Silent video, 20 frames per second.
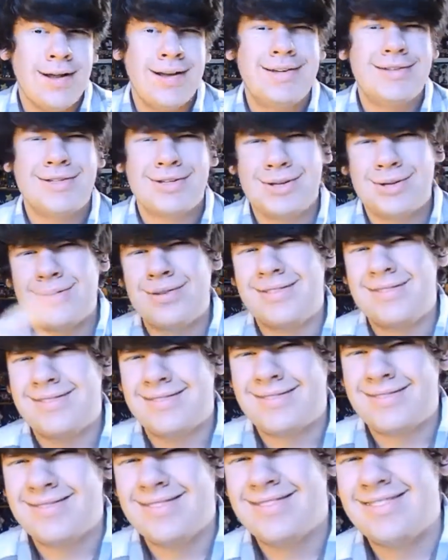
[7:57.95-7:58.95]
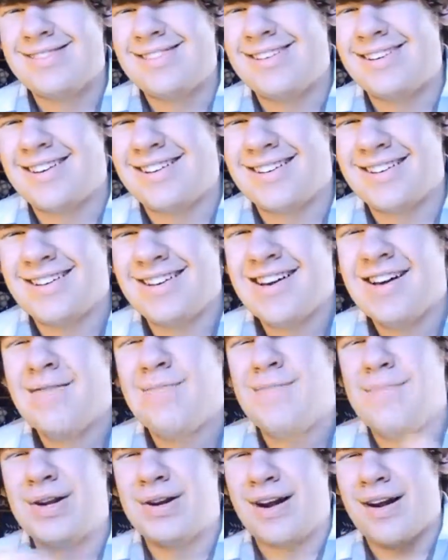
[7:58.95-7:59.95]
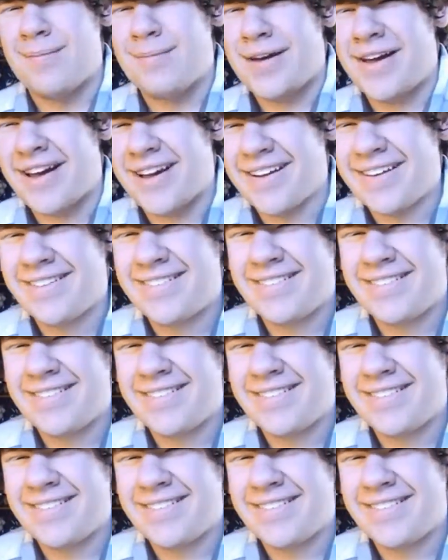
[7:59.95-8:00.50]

So, be right back.